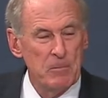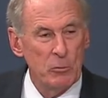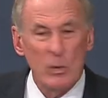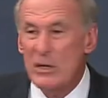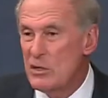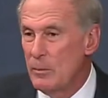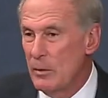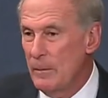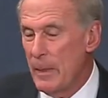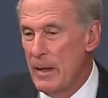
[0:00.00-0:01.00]

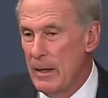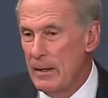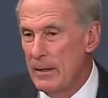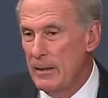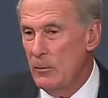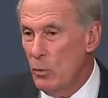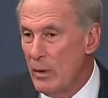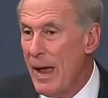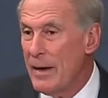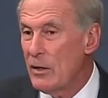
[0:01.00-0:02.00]
reasonable, were
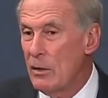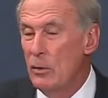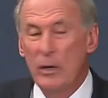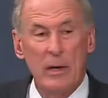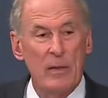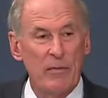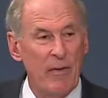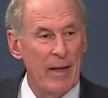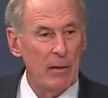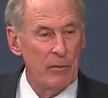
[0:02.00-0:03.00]
not included in the
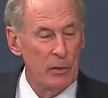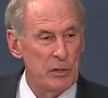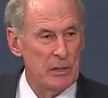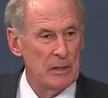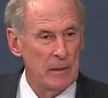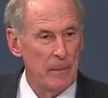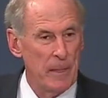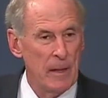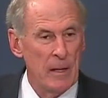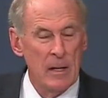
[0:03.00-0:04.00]
final version.
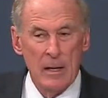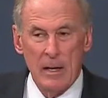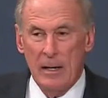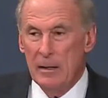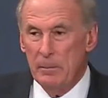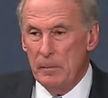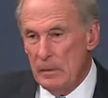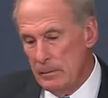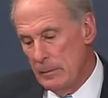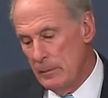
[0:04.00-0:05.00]
Not
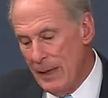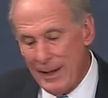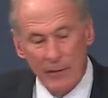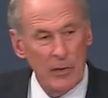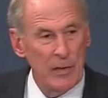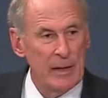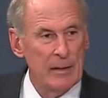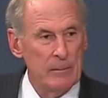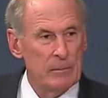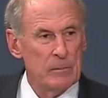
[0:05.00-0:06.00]

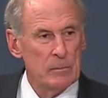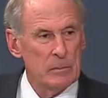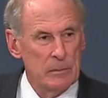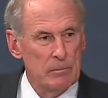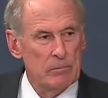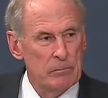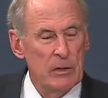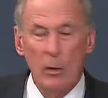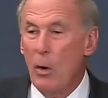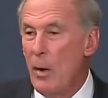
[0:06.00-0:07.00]
everything,
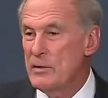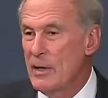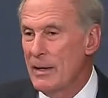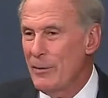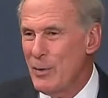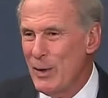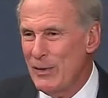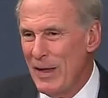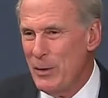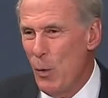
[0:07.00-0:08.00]
you don't always get everything
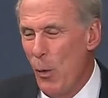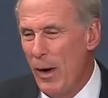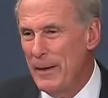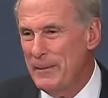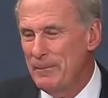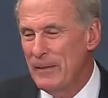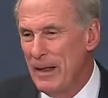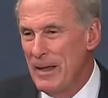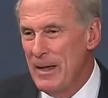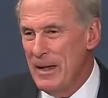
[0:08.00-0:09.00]
that you want,
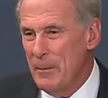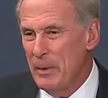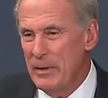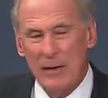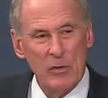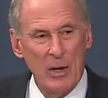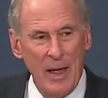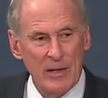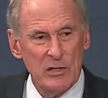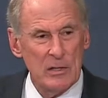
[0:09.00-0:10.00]
but
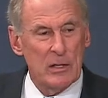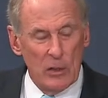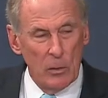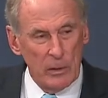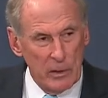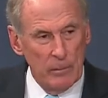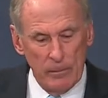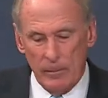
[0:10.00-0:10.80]
nevertheless, you could,